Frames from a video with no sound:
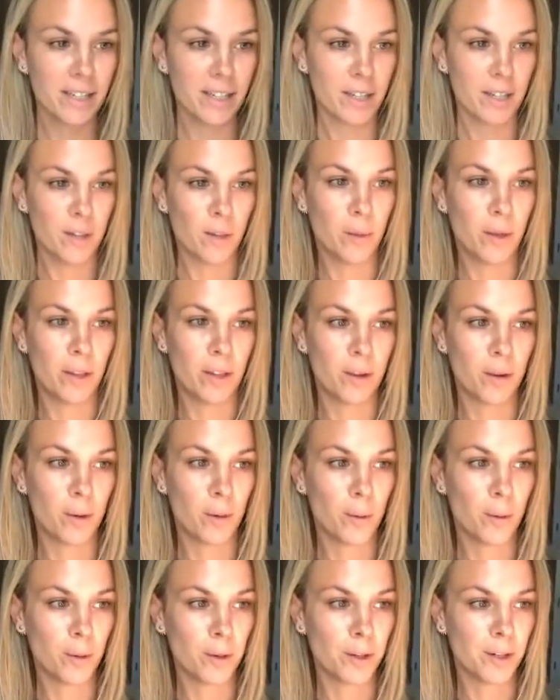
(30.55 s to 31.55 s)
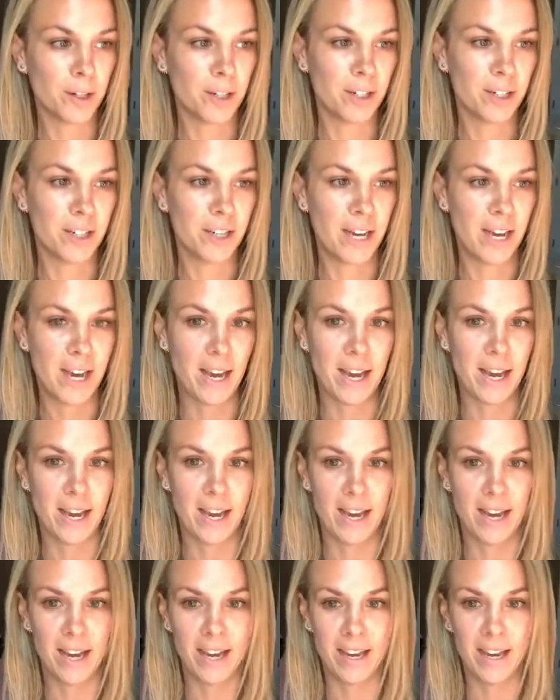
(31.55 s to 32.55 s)
you either ordered
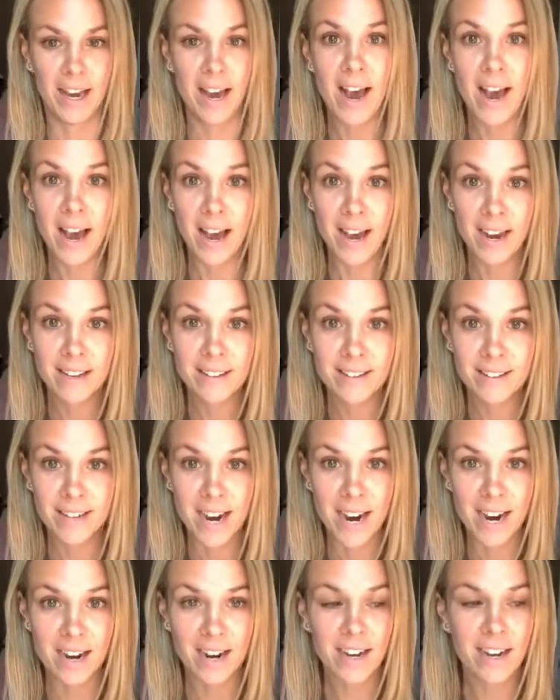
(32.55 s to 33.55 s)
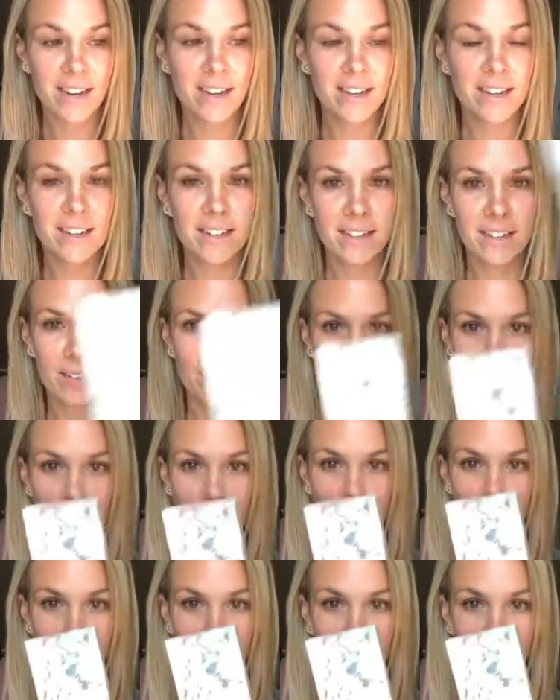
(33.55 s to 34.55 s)
a hack stack, which is
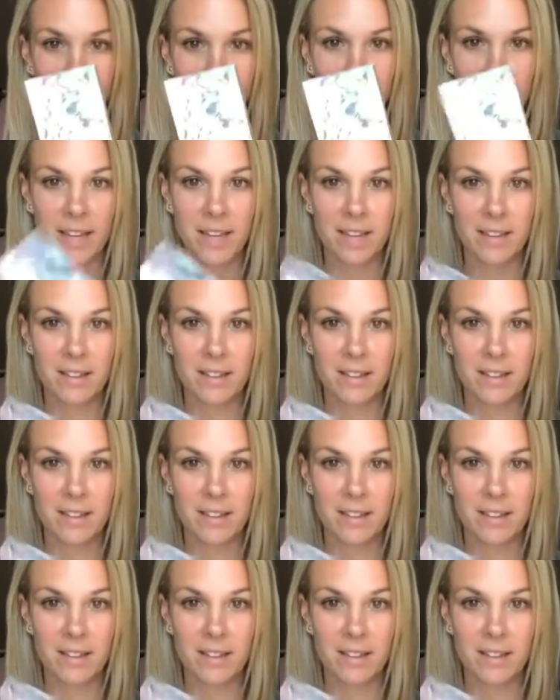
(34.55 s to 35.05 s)
one of these,